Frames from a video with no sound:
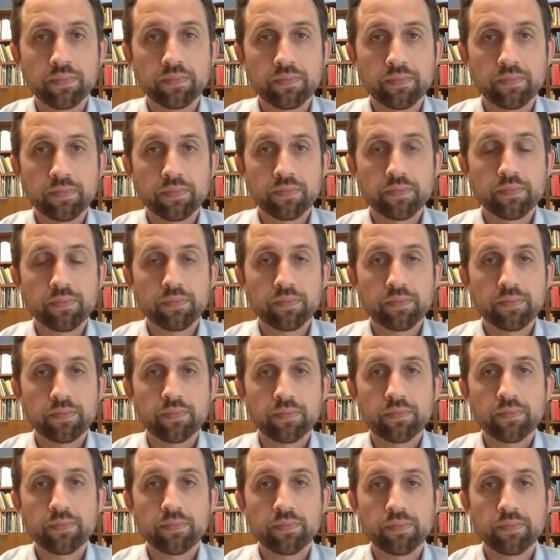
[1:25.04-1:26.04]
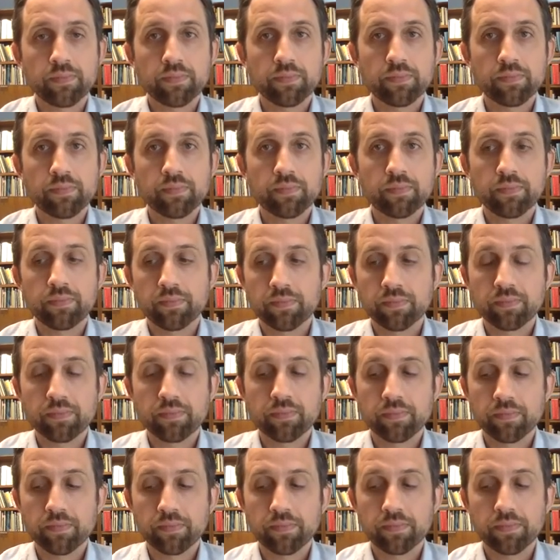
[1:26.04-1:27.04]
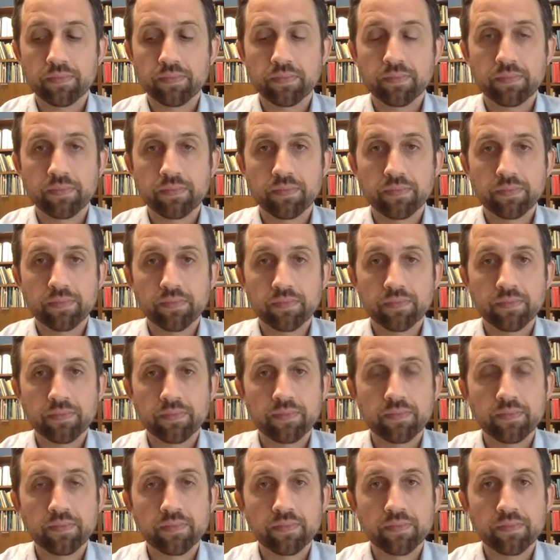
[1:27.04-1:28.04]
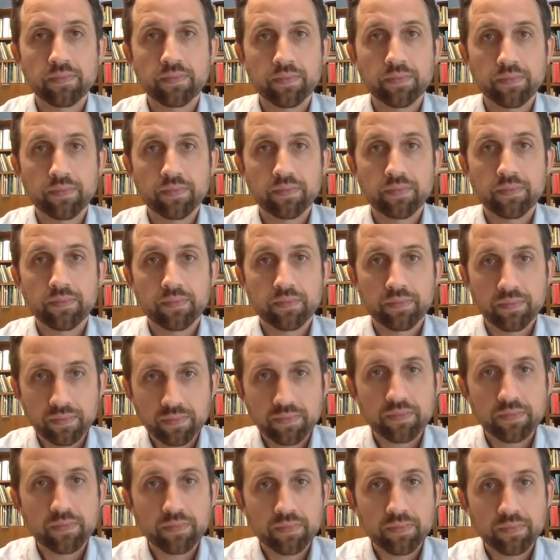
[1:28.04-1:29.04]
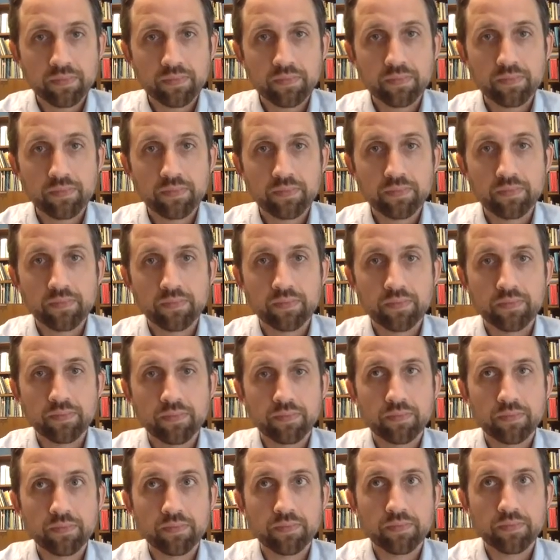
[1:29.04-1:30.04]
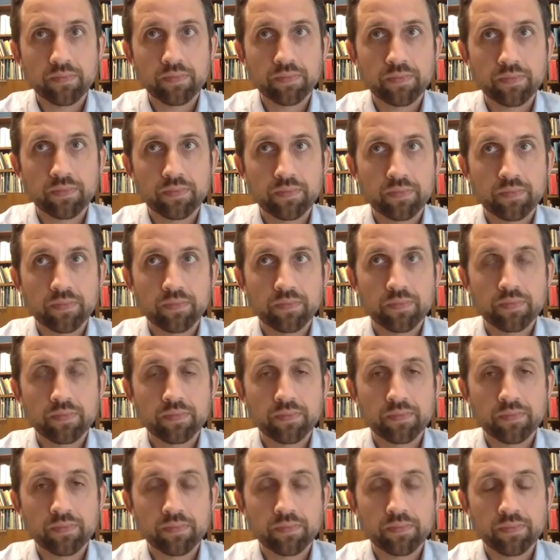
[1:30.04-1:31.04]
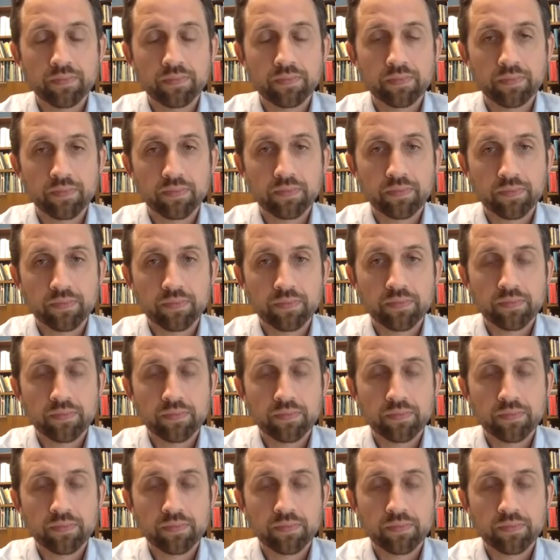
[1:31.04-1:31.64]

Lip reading: This person isn't speaking.